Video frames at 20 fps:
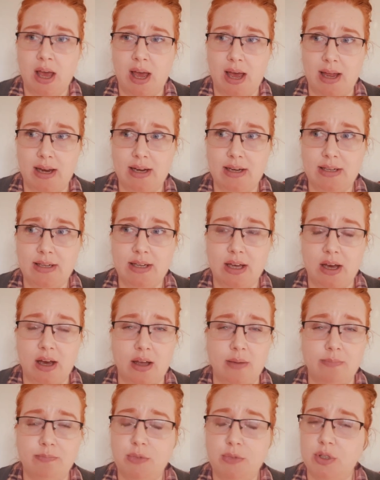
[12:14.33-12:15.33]
And
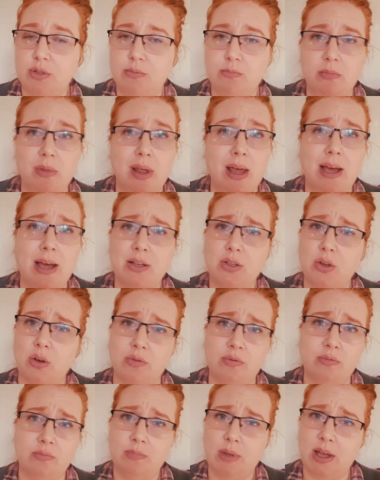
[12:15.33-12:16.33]
just hats
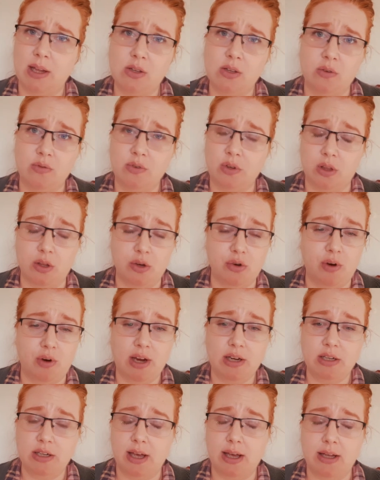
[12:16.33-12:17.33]
off to the
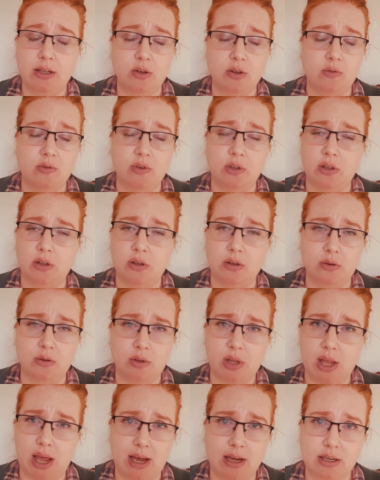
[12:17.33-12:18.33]
director, hats off to
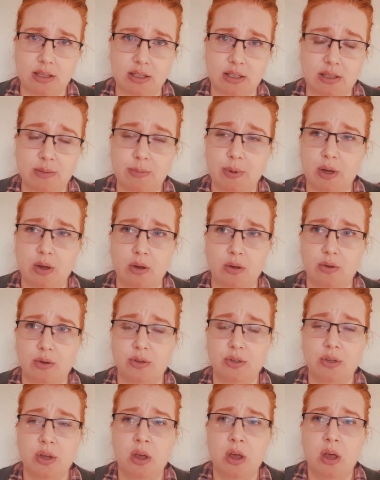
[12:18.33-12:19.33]
the actors,
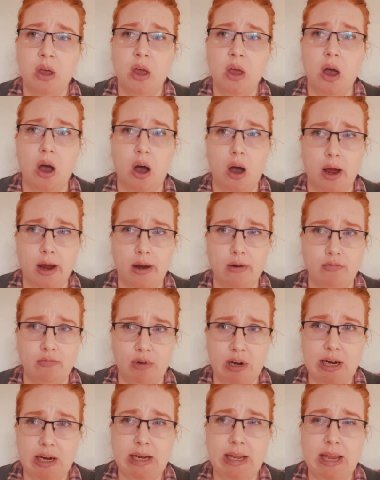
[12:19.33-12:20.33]
because I
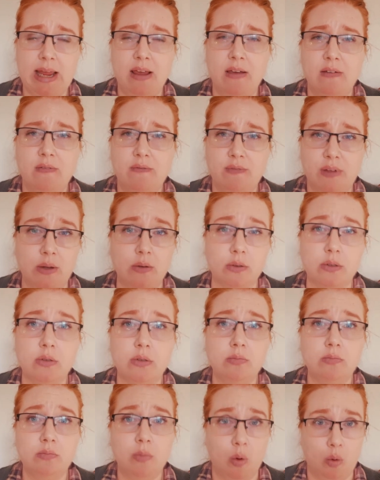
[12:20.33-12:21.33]
really
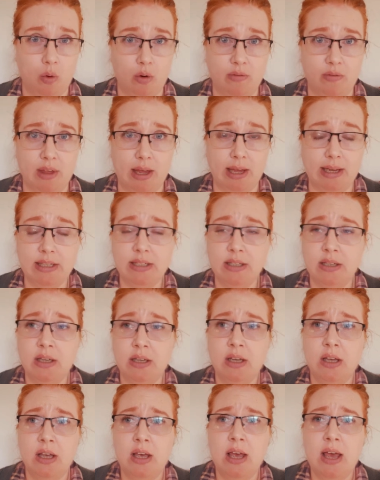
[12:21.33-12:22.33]
felt all of that,
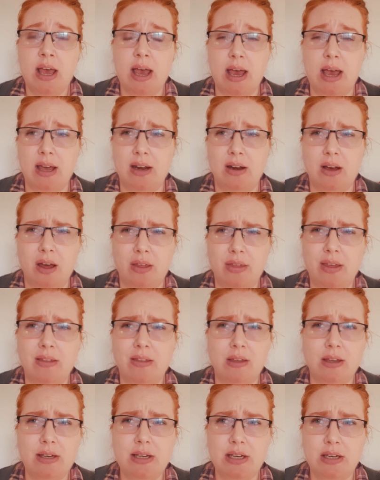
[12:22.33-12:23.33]
and I
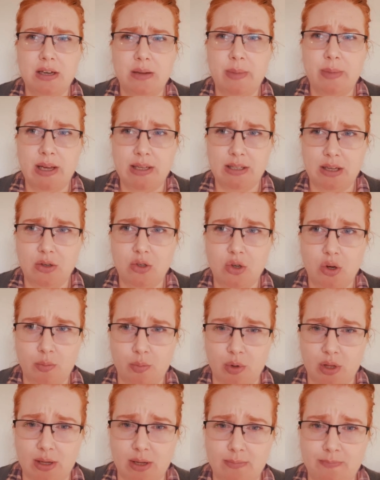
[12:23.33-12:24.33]
think they did an amazing job
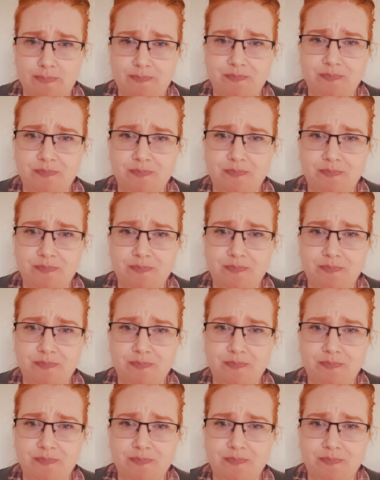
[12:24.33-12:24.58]
with it.